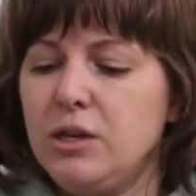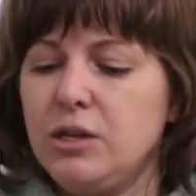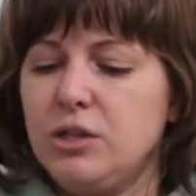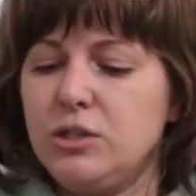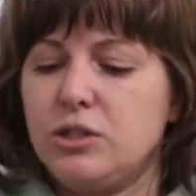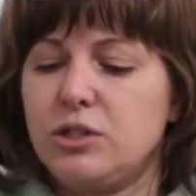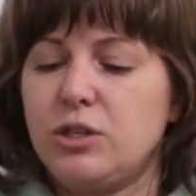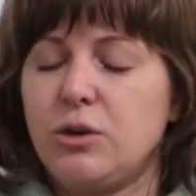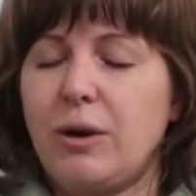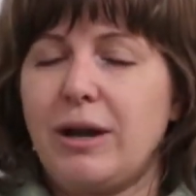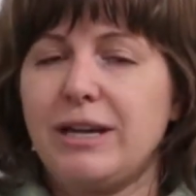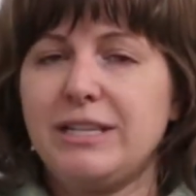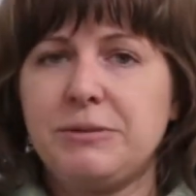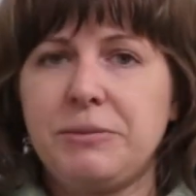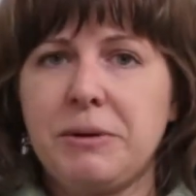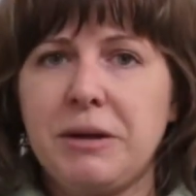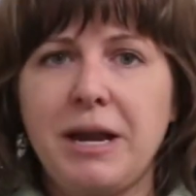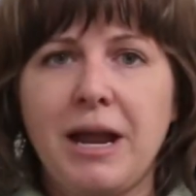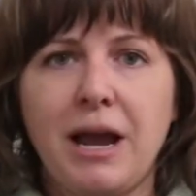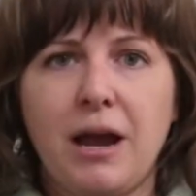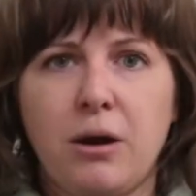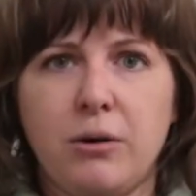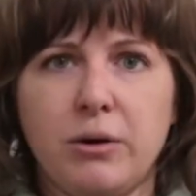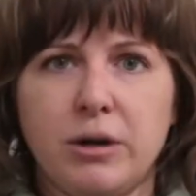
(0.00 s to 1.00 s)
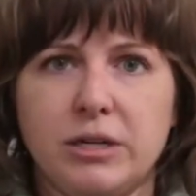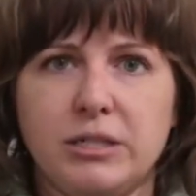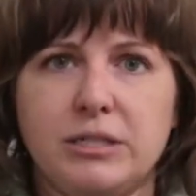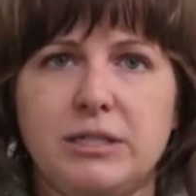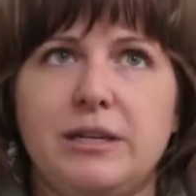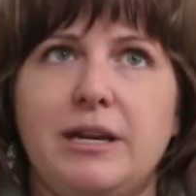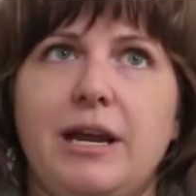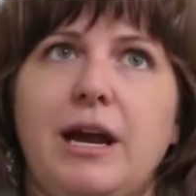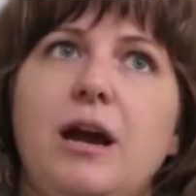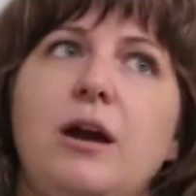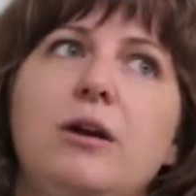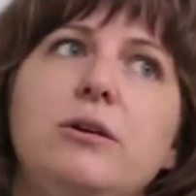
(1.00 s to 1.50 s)
So I spent hours
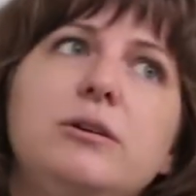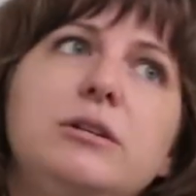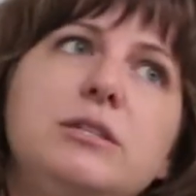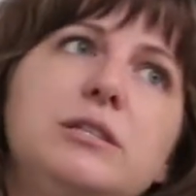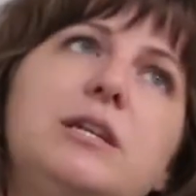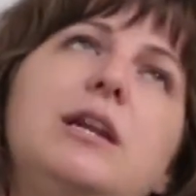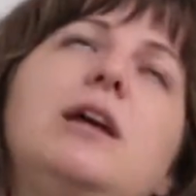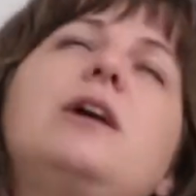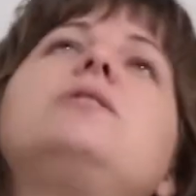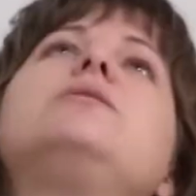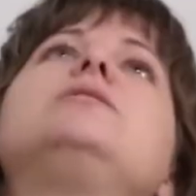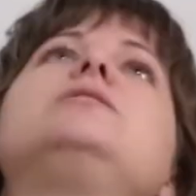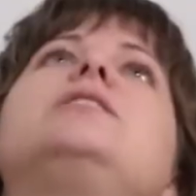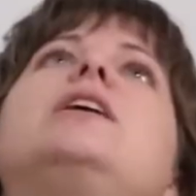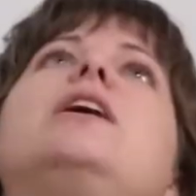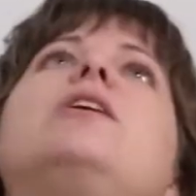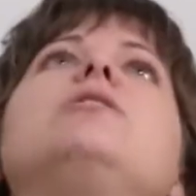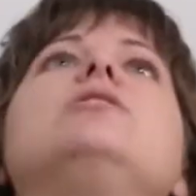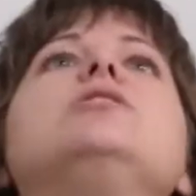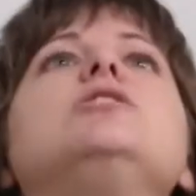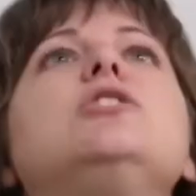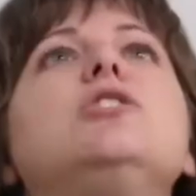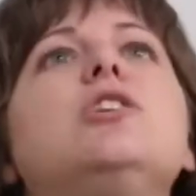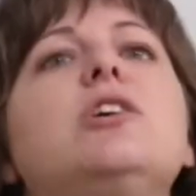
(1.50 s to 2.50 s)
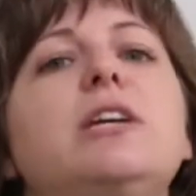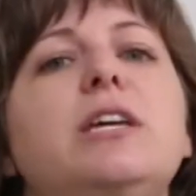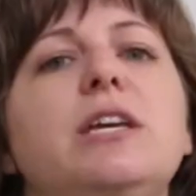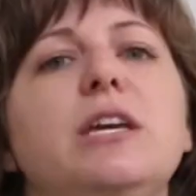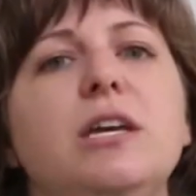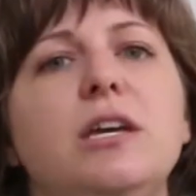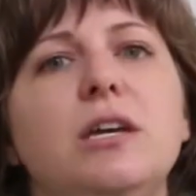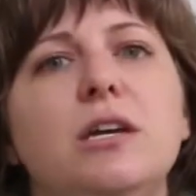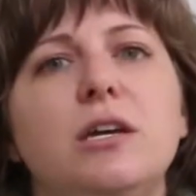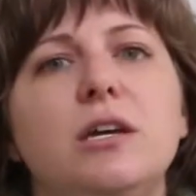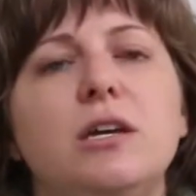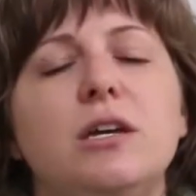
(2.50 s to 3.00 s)
and hours and hours and hours
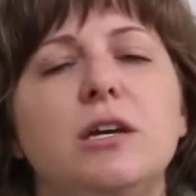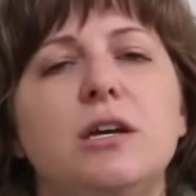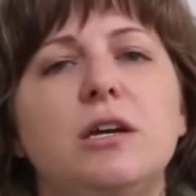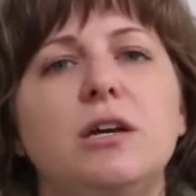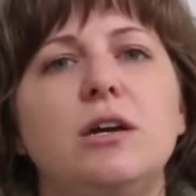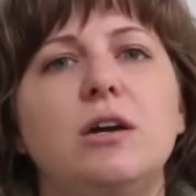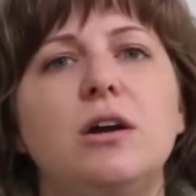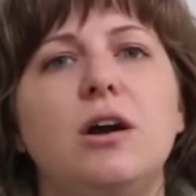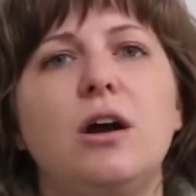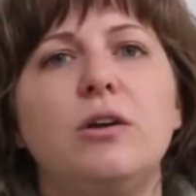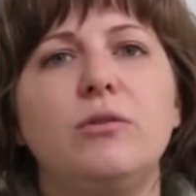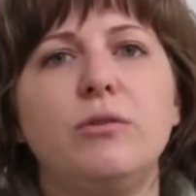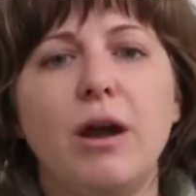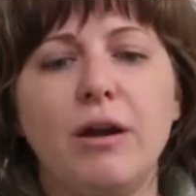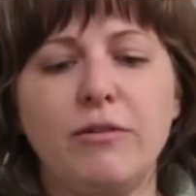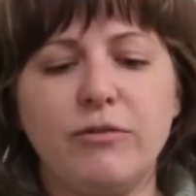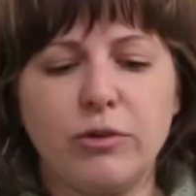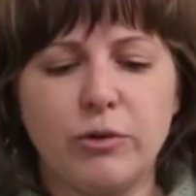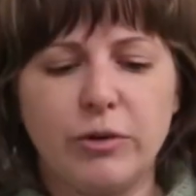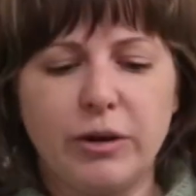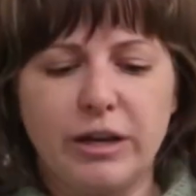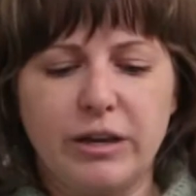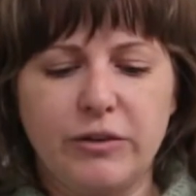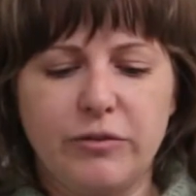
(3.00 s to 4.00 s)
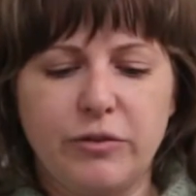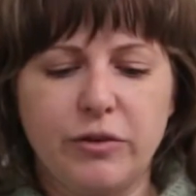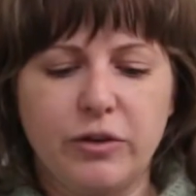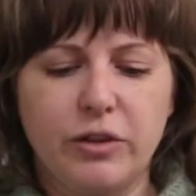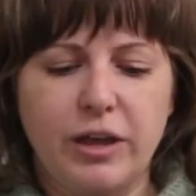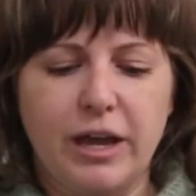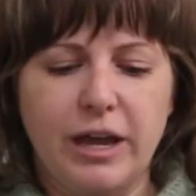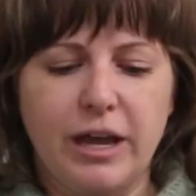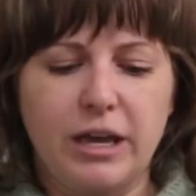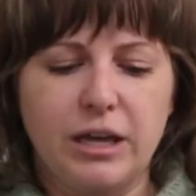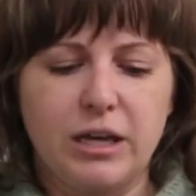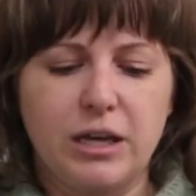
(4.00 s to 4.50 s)
looking on Ravelry for
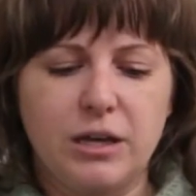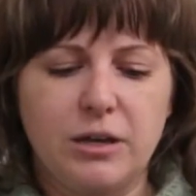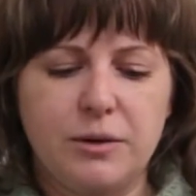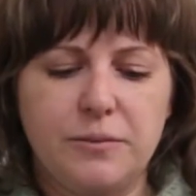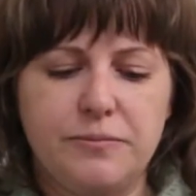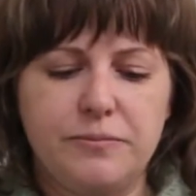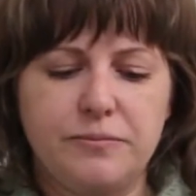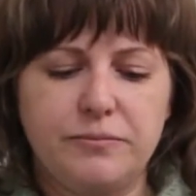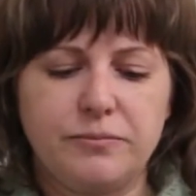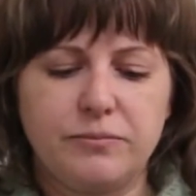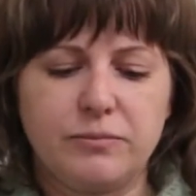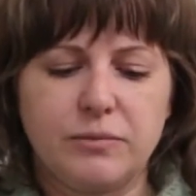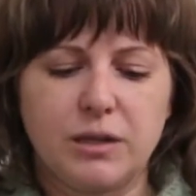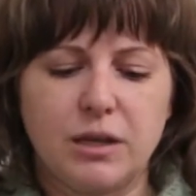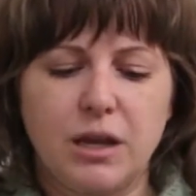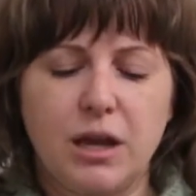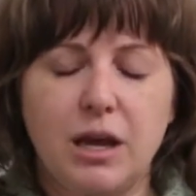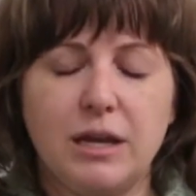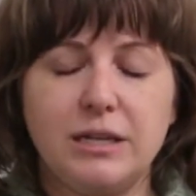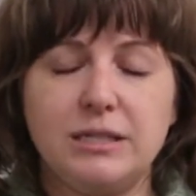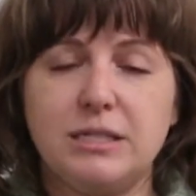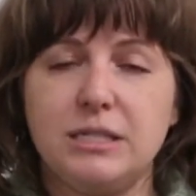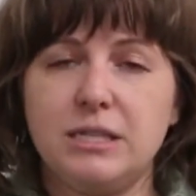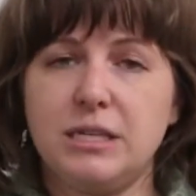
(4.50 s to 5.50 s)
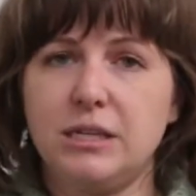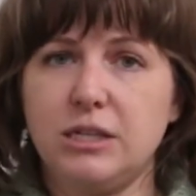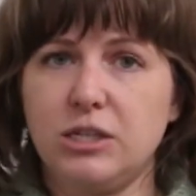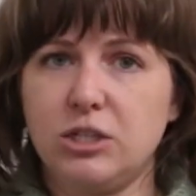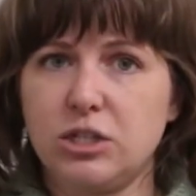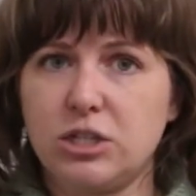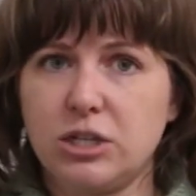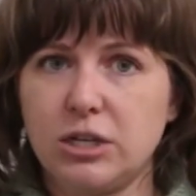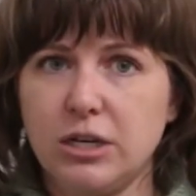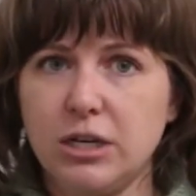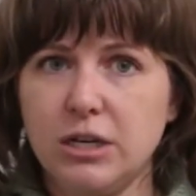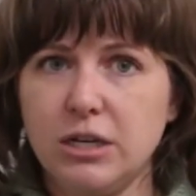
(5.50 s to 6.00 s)
like a
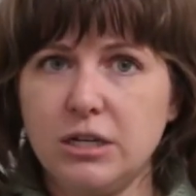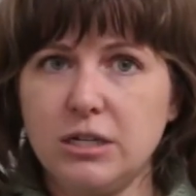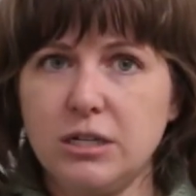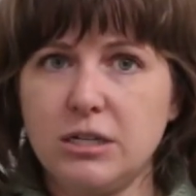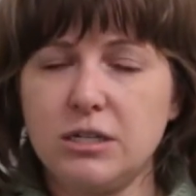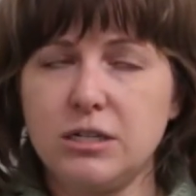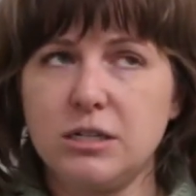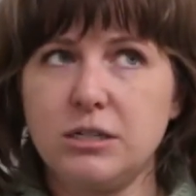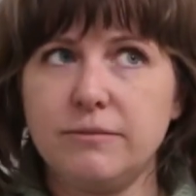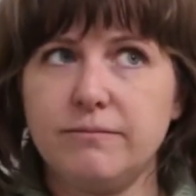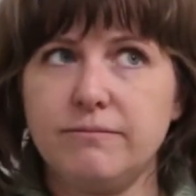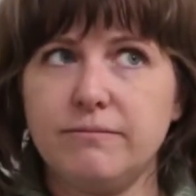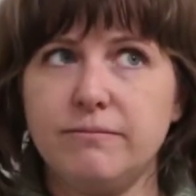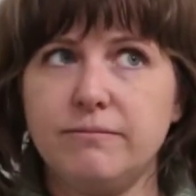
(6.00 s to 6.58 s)
t-shirt